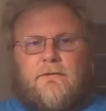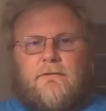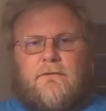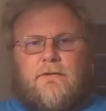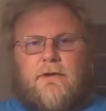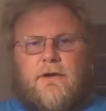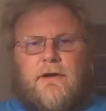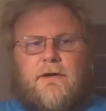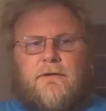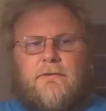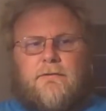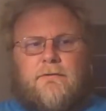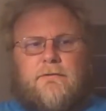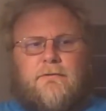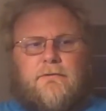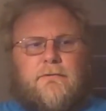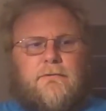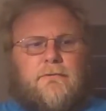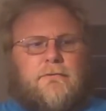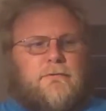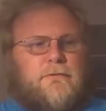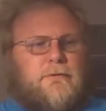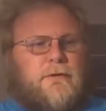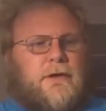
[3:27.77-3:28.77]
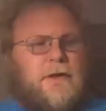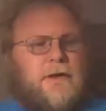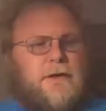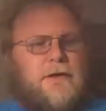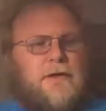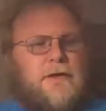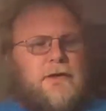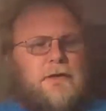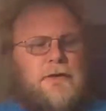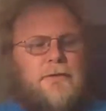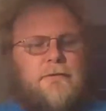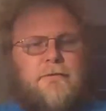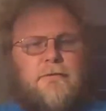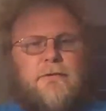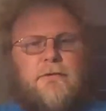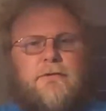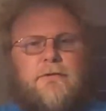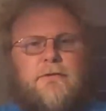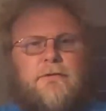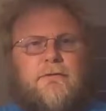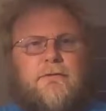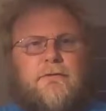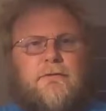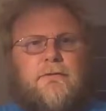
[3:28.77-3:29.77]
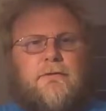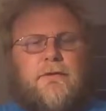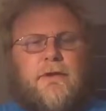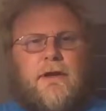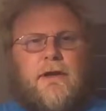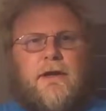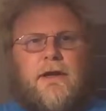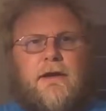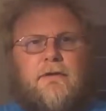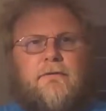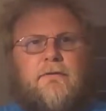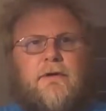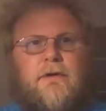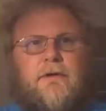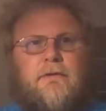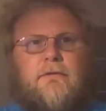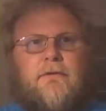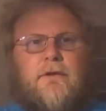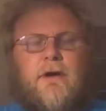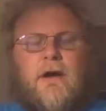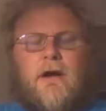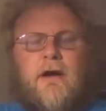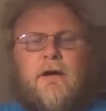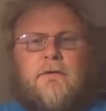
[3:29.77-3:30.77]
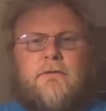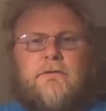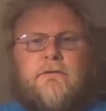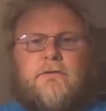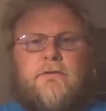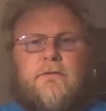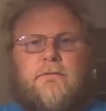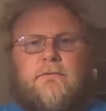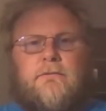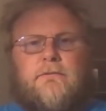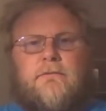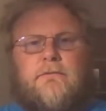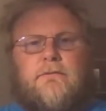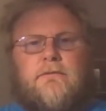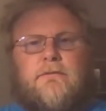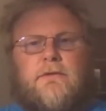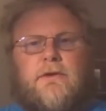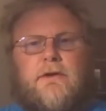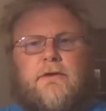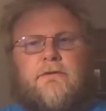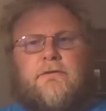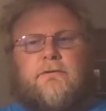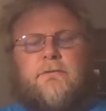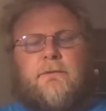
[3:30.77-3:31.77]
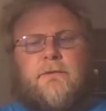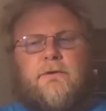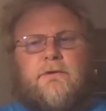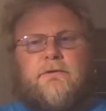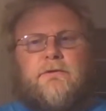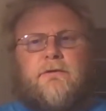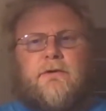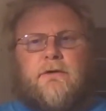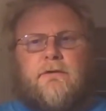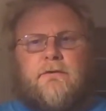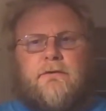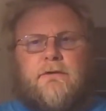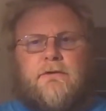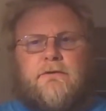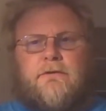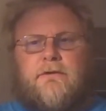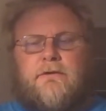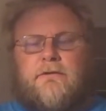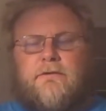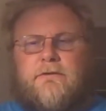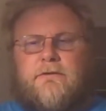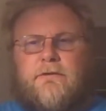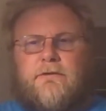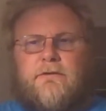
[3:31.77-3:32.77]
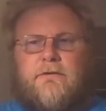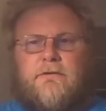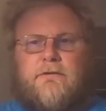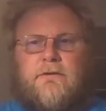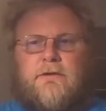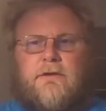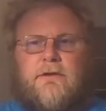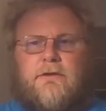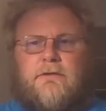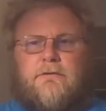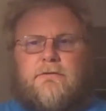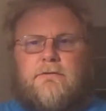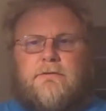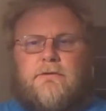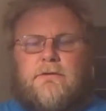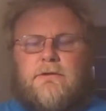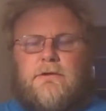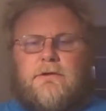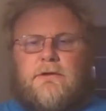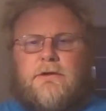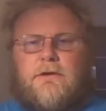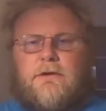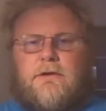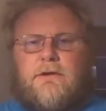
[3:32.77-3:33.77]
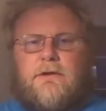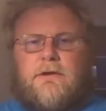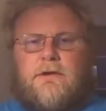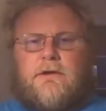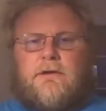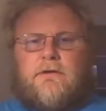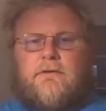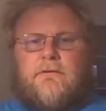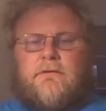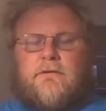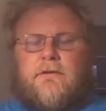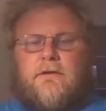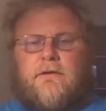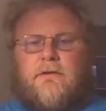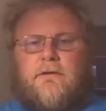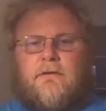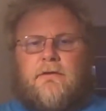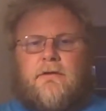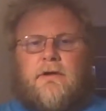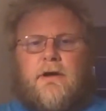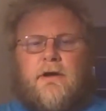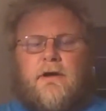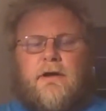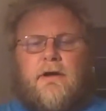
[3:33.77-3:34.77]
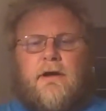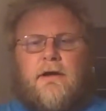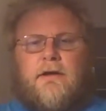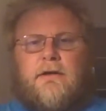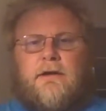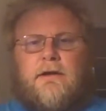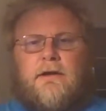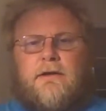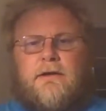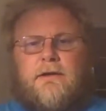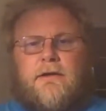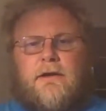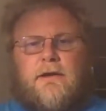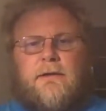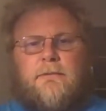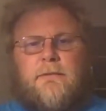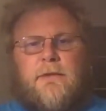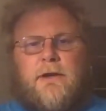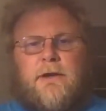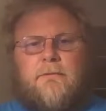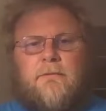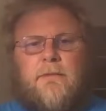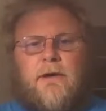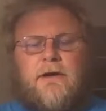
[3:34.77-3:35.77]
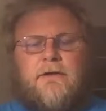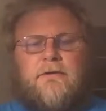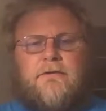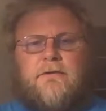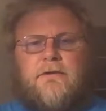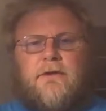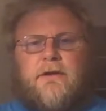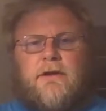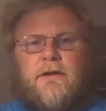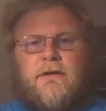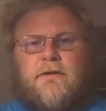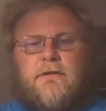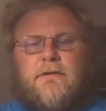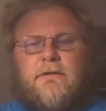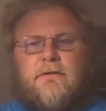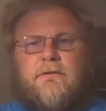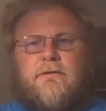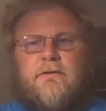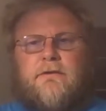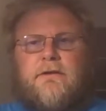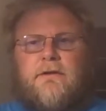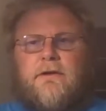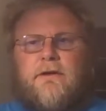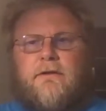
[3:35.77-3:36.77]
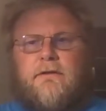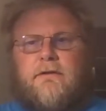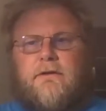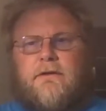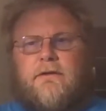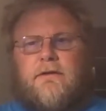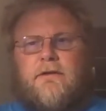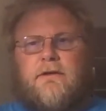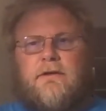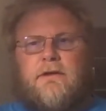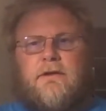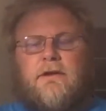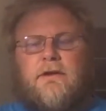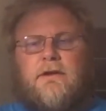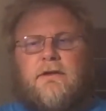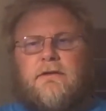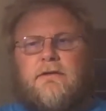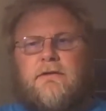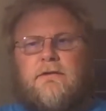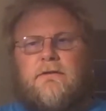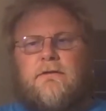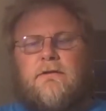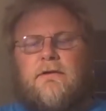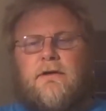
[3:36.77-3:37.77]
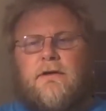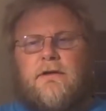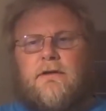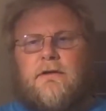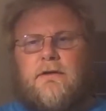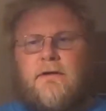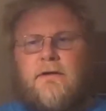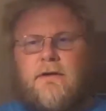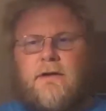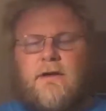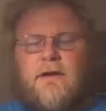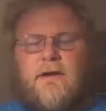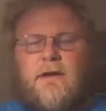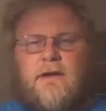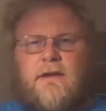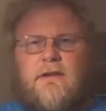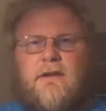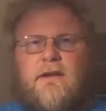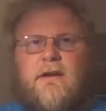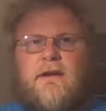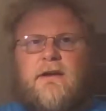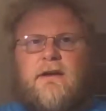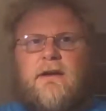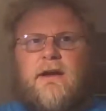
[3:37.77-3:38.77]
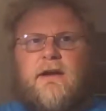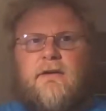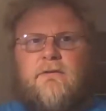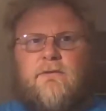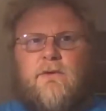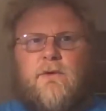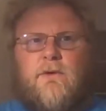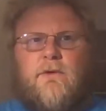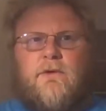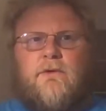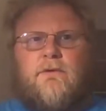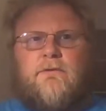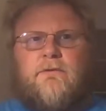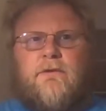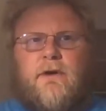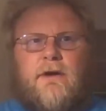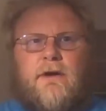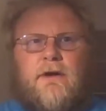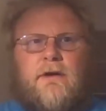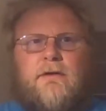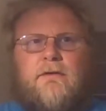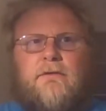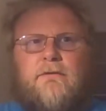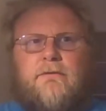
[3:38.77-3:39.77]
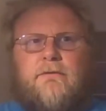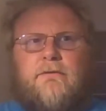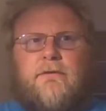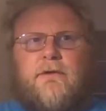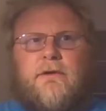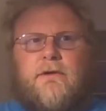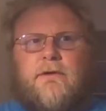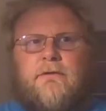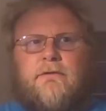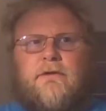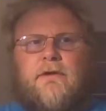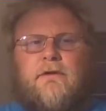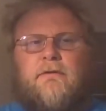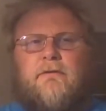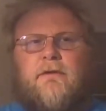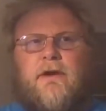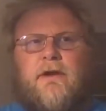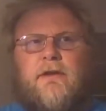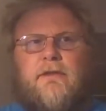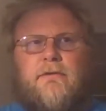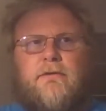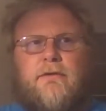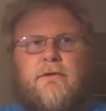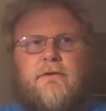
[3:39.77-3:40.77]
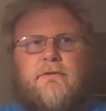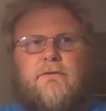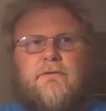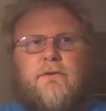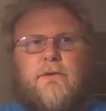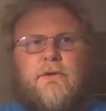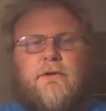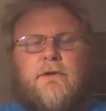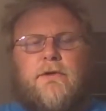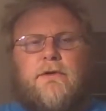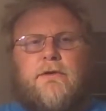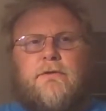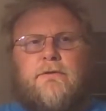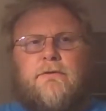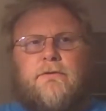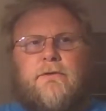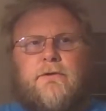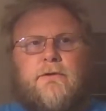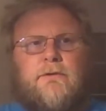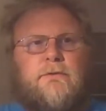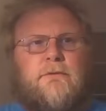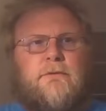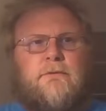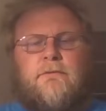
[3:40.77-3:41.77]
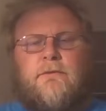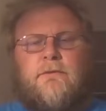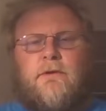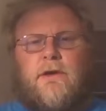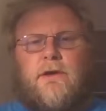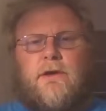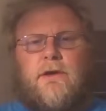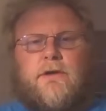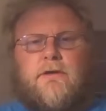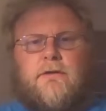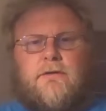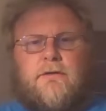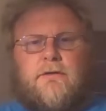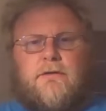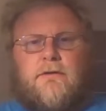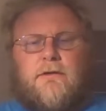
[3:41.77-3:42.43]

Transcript: rod redone. They have a awesome customer service at Six Gill. So I need to get me a box together and send everything in. I think I got four or five reels I've had three or four years from them that